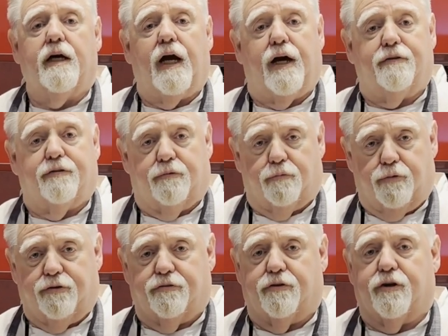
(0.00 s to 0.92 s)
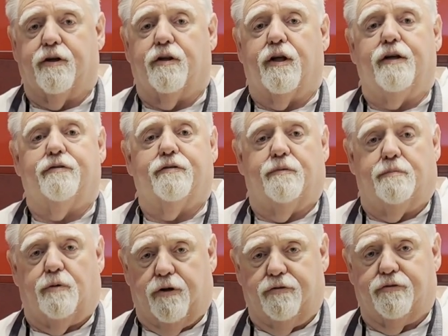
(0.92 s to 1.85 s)
as it recirculates the
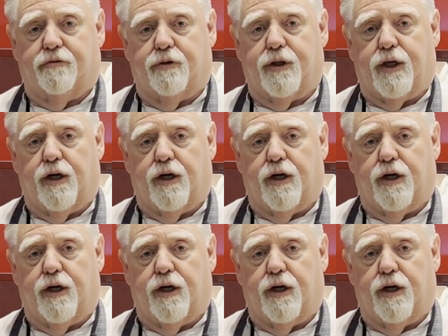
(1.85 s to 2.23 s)
moisture in the